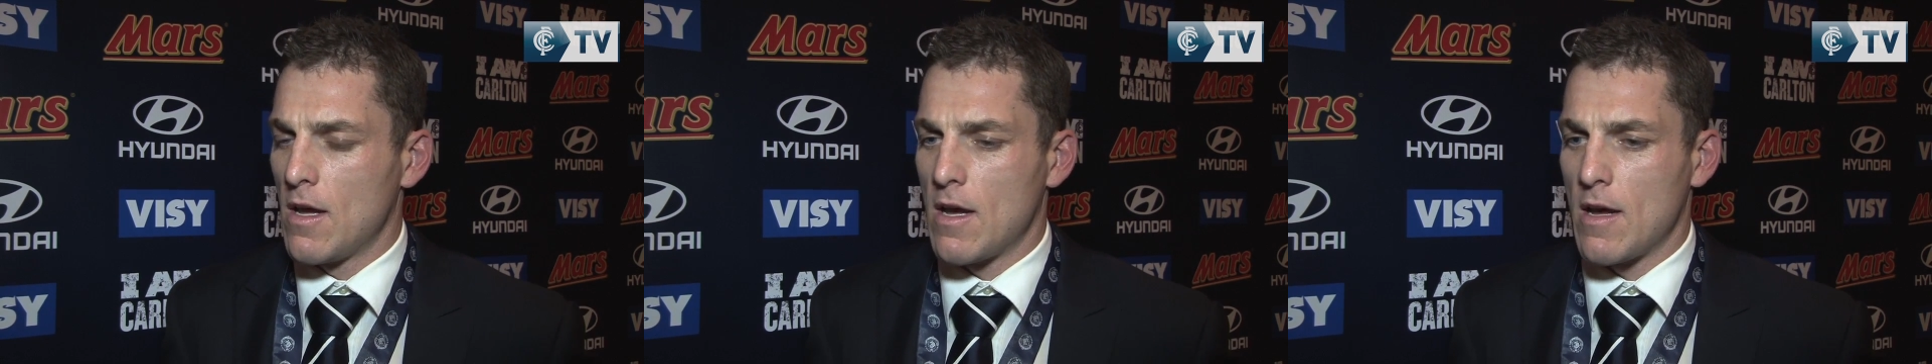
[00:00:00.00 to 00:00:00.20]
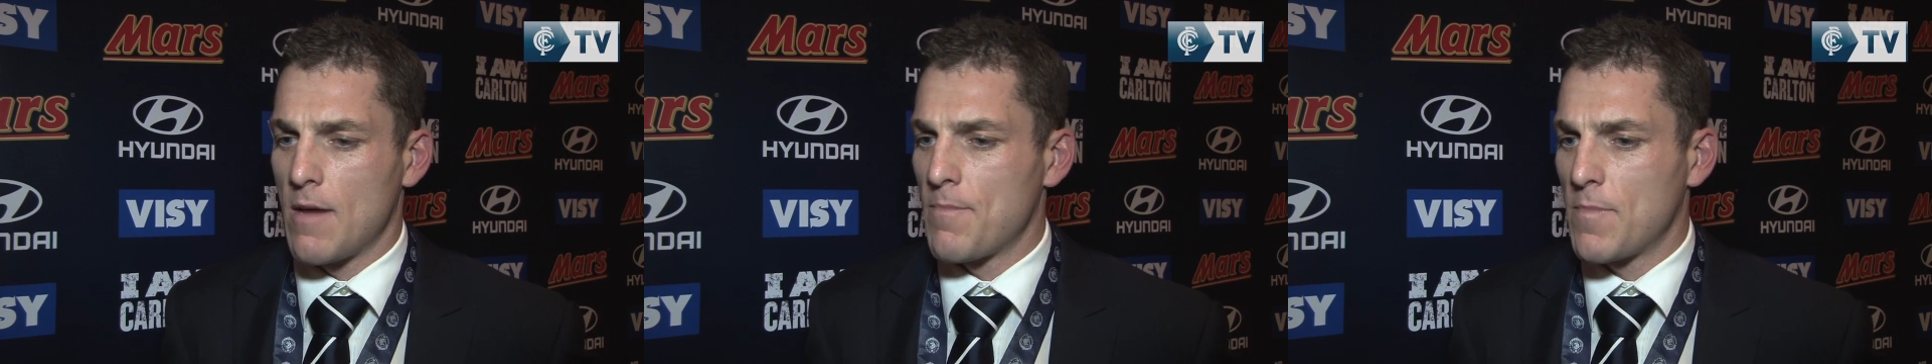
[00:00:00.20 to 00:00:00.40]

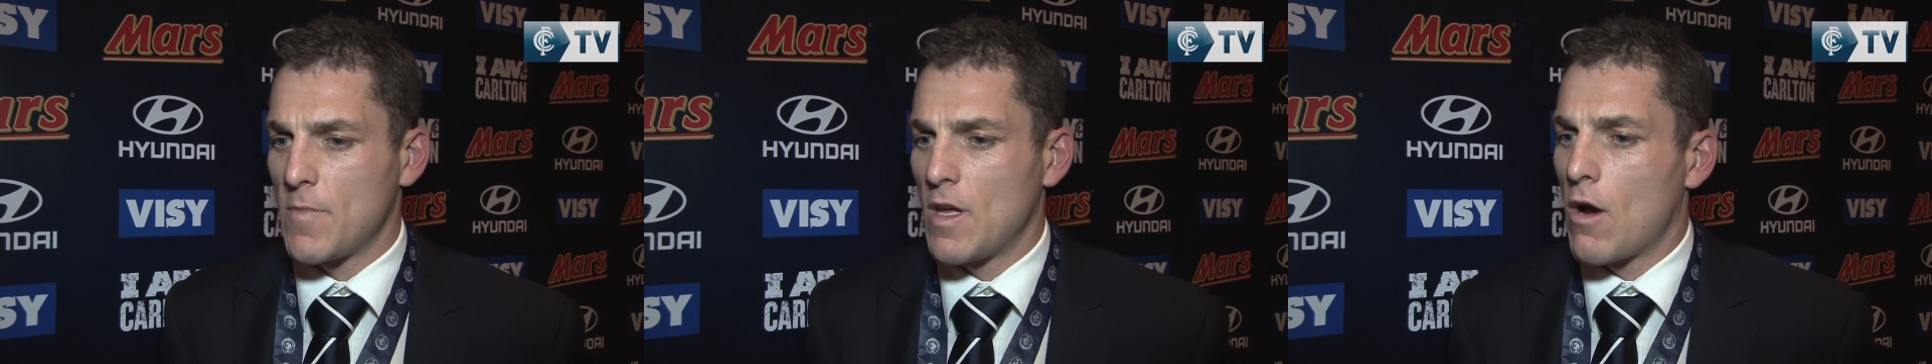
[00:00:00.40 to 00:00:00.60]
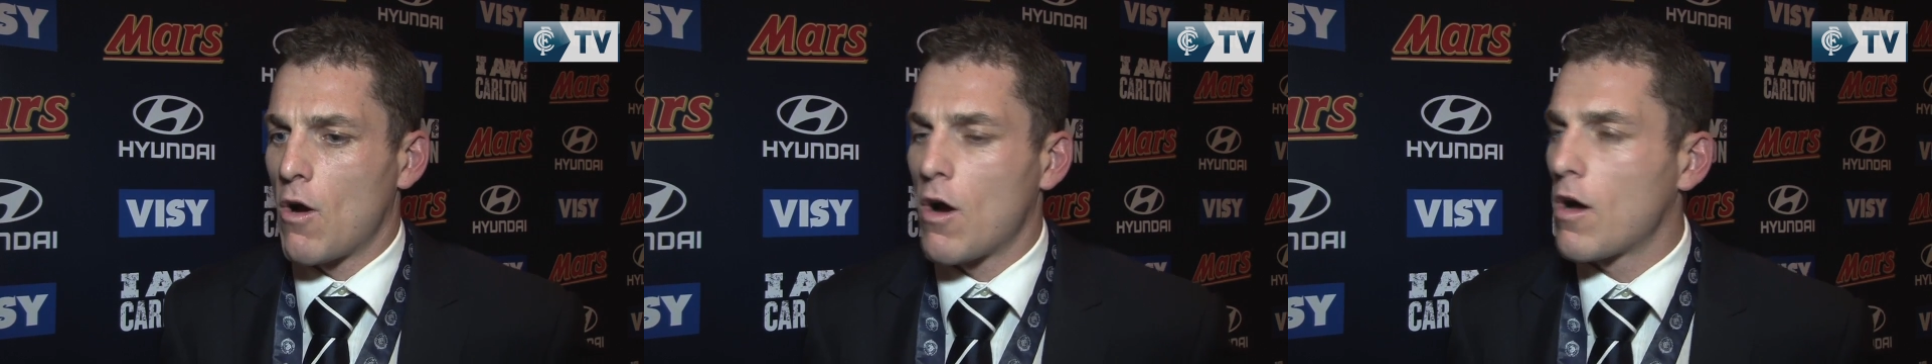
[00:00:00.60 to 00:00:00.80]
um,
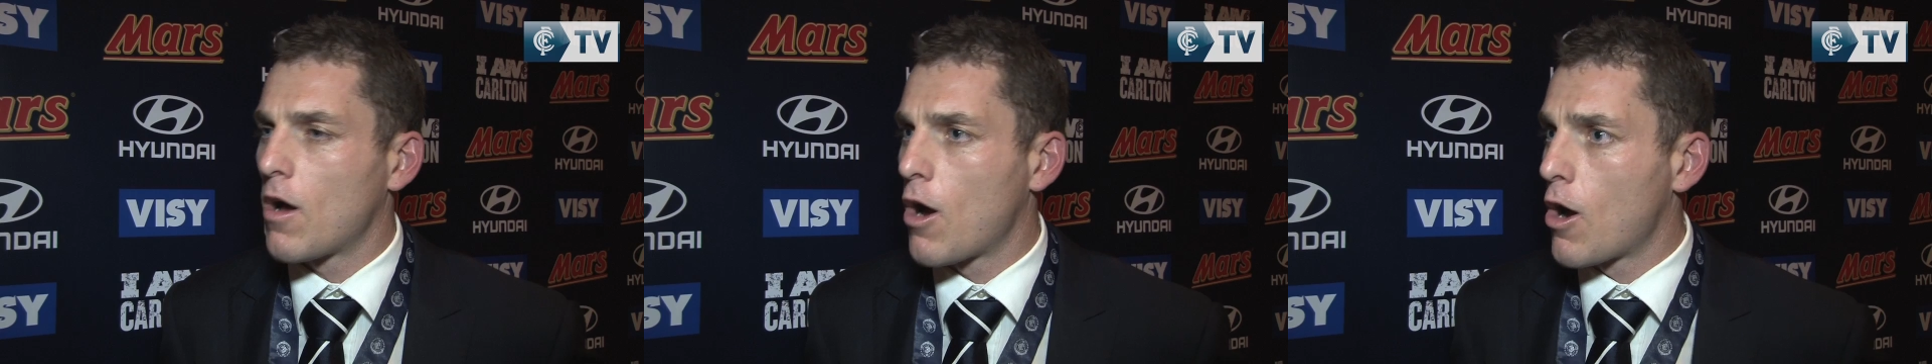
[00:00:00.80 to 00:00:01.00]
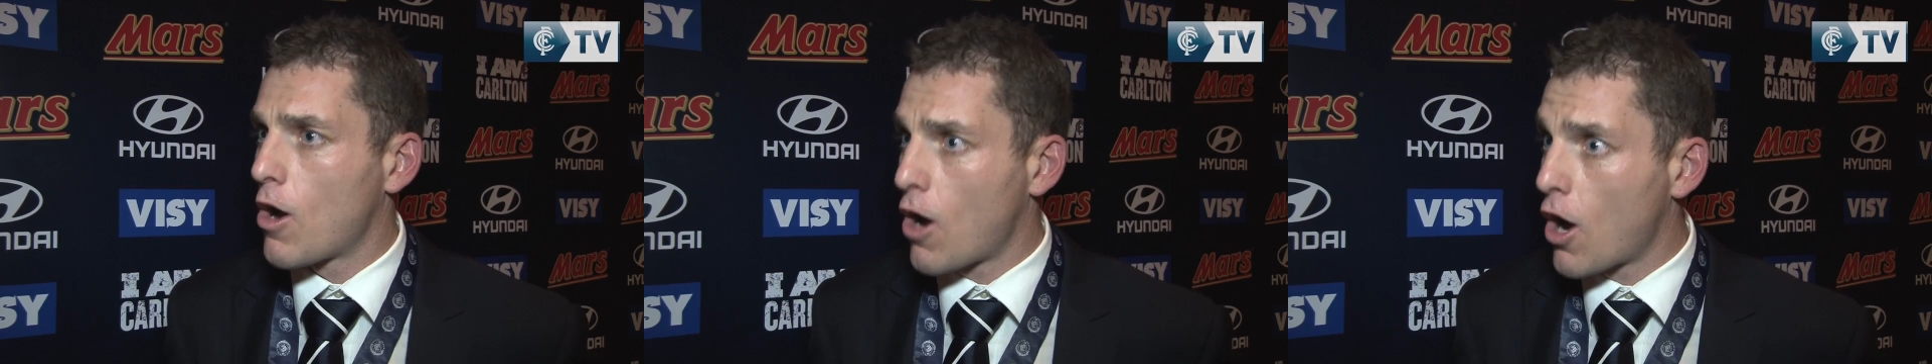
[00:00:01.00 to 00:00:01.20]
you know,
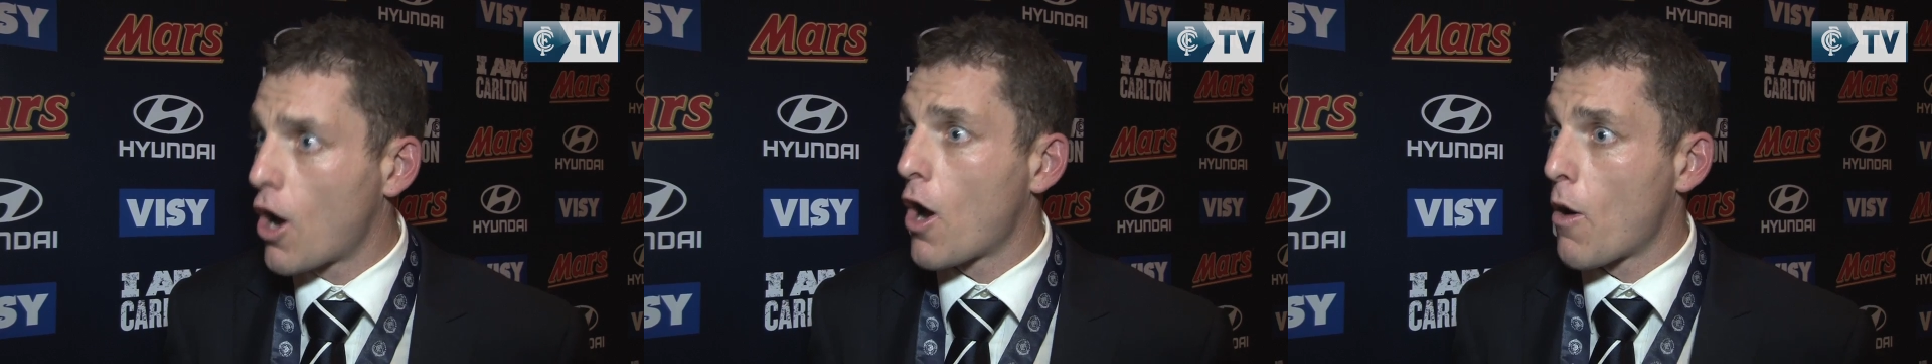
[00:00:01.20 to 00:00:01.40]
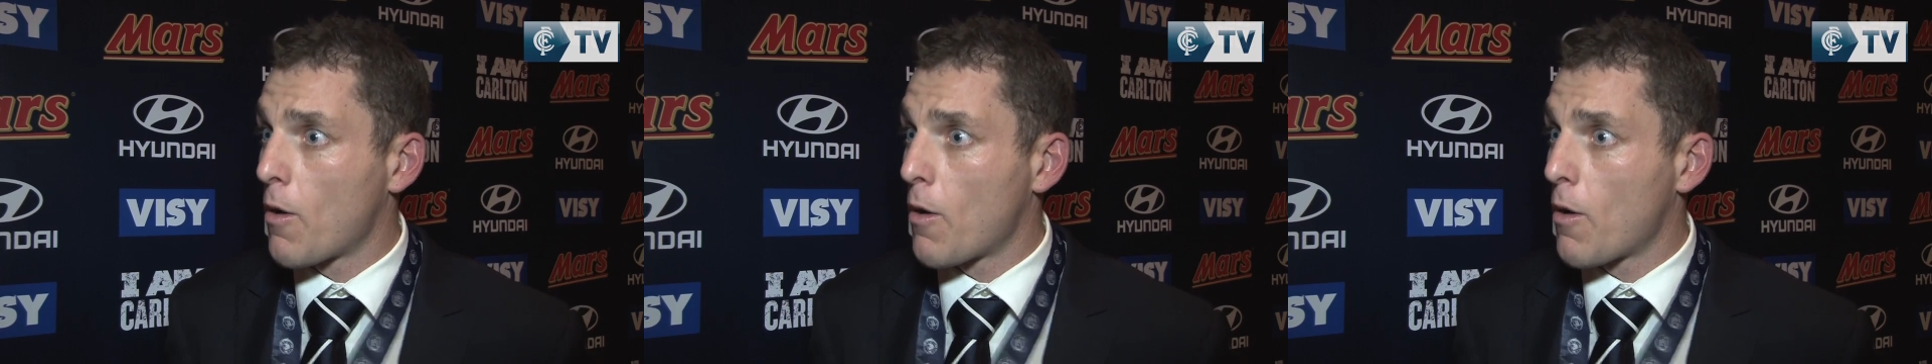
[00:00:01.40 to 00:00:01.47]
I, I,